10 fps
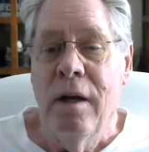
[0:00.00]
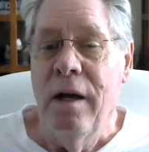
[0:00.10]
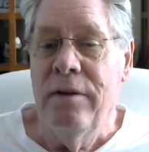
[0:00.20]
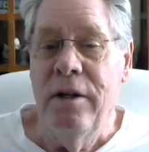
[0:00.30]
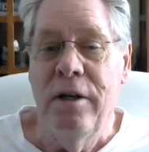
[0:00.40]

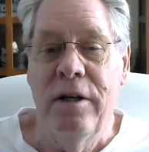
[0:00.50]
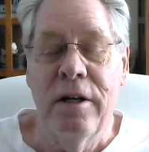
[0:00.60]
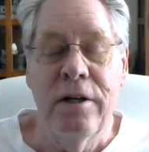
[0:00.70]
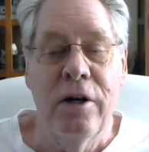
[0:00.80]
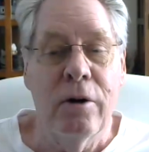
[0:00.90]
and then you
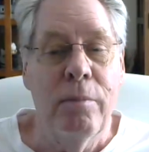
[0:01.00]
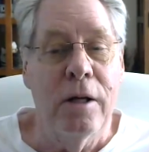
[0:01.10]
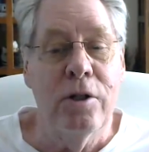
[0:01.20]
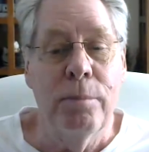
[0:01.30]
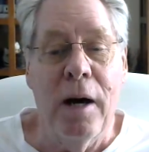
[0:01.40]
didn't hear
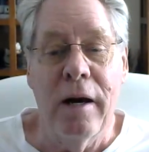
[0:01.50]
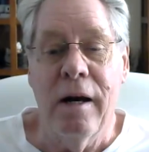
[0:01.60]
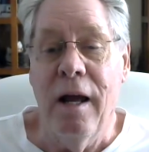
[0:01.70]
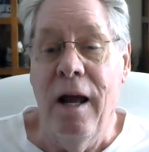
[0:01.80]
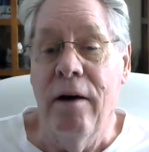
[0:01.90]
much about
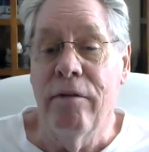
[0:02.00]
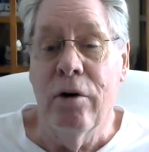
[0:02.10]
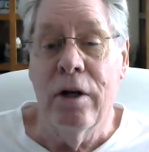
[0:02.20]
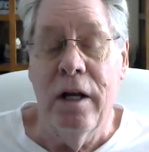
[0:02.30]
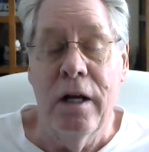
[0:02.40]
it
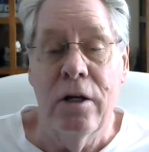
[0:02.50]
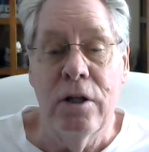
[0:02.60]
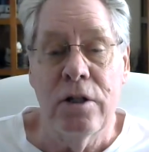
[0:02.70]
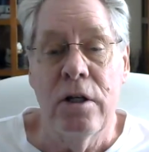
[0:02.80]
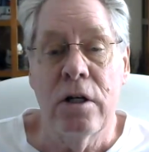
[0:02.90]
ever again
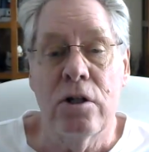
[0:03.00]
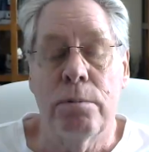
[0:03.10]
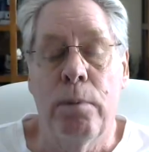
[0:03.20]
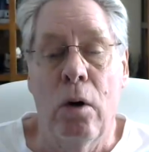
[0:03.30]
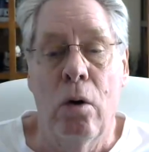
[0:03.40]
because it
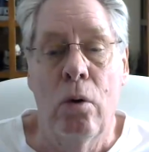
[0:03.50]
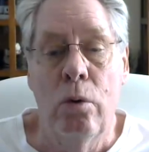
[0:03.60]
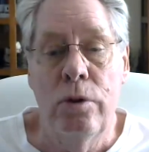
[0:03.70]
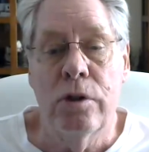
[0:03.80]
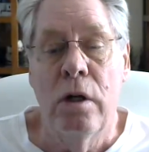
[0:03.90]

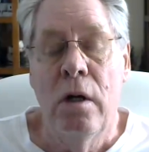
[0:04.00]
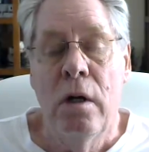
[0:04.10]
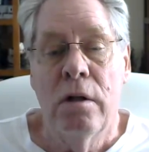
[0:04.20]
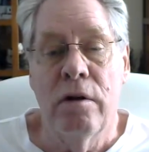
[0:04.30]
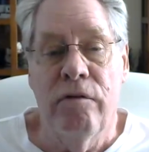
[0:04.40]
exposed
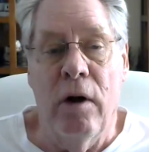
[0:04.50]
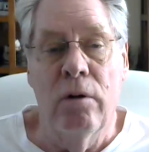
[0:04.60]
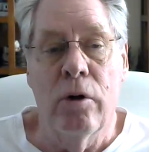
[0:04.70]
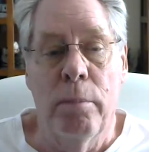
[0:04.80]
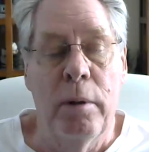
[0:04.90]
the
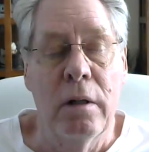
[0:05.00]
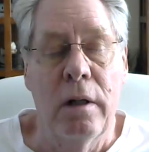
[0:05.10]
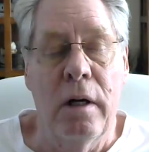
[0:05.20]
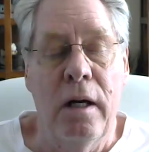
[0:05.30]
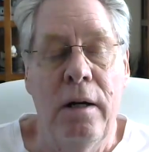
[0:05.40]

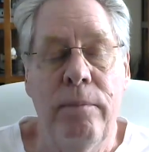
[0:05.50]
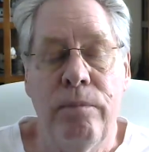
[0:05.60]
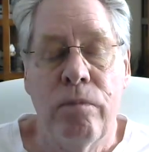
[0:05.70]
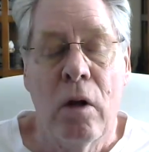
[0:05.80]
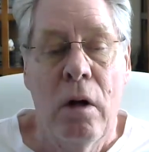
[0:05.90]
vulnerability
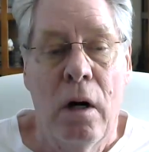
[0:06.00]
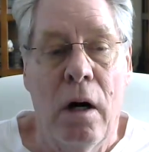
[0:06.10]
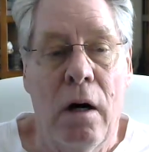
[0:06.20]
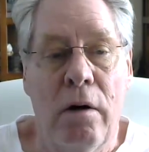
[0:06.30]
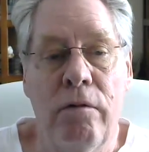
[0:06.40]

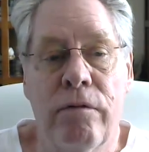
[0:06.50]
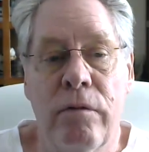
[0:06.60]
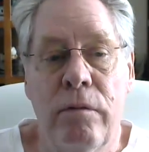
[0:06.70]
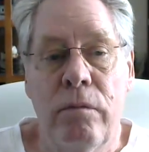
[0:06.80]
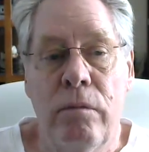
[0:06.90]
of
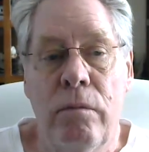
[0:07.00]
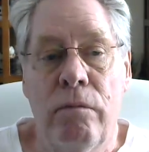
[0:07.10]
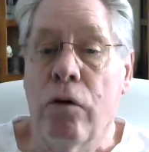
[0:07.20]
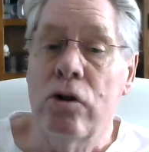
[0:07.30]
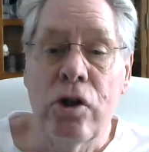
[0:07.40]

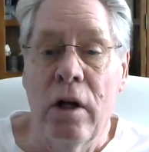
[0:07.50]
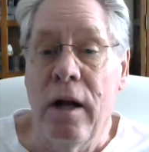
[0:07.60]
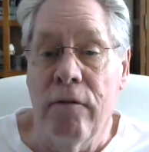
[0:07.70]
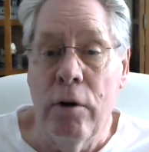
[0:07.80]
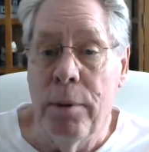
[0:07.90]

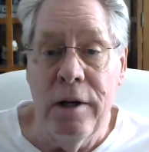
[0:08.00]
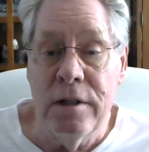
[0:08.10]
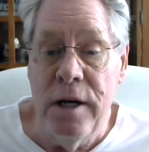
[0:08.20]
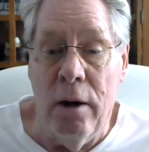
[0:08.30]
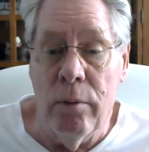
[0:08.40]
virtually
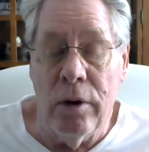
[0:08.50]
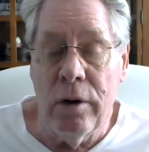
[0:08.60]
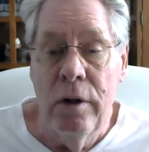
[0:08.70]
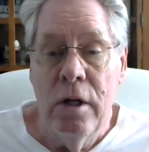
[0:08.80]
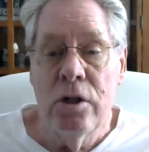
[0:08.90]
everybody's
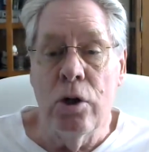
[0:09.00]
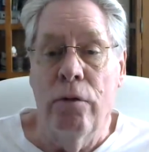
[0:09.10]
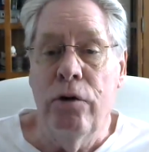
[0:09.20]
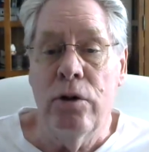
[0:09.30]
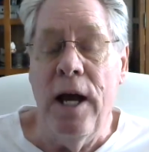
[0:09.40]
network. So
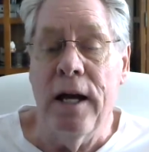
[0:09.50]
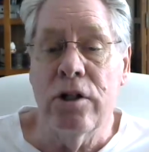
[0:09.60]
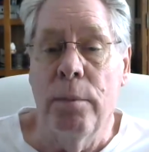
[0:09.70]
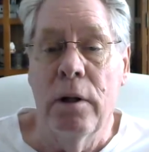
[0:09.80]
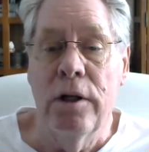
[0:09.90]
if you
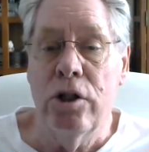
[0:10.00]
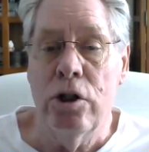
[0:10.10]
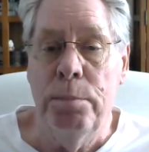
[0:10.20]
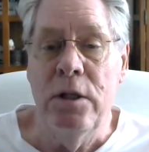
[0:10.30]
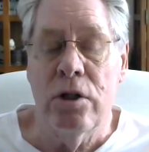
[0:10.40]
attach a
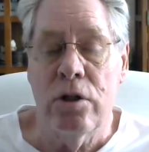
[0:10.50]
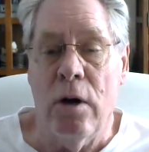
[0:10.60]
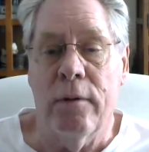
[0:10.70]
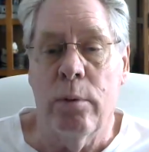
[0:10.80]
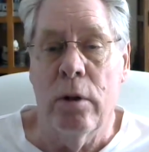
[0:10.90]
malicious piece of
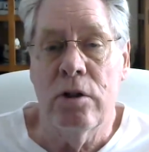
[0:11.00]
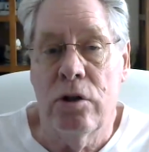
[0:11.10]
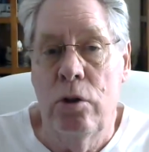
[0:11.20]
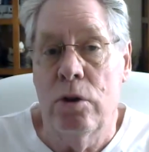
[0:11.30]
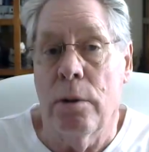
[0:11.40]
software
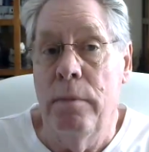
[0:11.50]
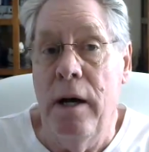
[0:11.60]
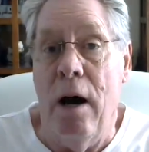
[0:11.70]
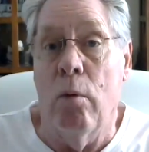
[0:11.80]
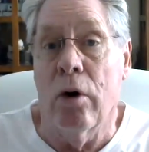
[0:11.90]
to some
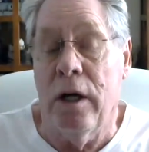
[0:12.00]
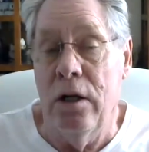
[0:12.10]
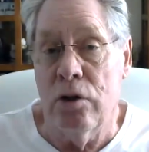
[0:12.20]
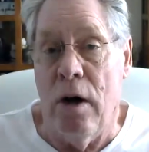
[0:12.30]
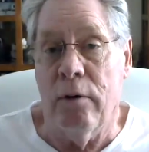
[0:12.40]

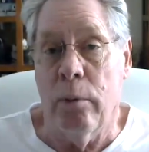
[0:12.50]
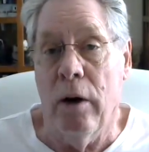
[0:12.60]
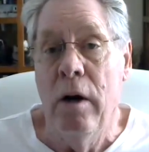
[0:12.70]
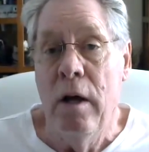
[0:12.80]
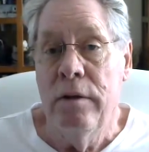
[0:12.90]
networking
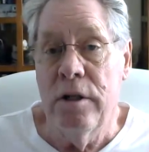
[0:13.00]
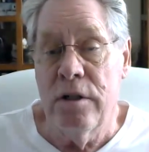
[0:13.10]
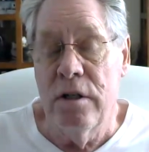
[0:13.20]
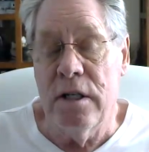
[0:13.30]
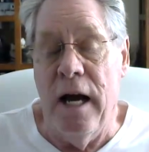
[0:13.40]
software
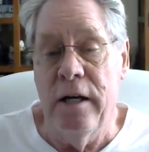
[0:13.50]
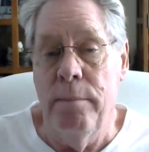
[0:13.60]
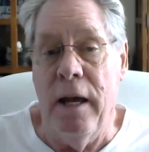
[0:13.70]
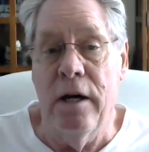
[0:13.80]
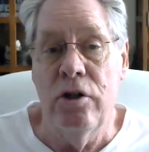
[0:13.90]
that's designed to
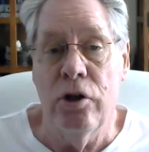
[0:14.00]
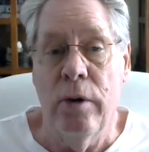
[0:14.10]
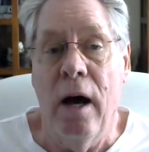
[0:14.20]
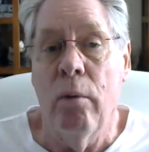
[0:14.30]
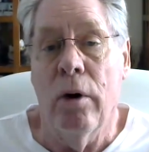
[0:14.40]
manage your
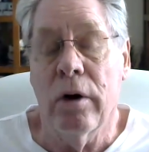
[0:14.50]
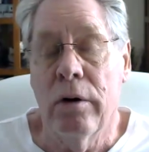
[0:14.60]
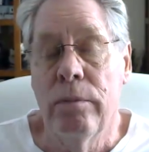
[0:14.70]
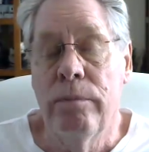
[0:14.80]
network,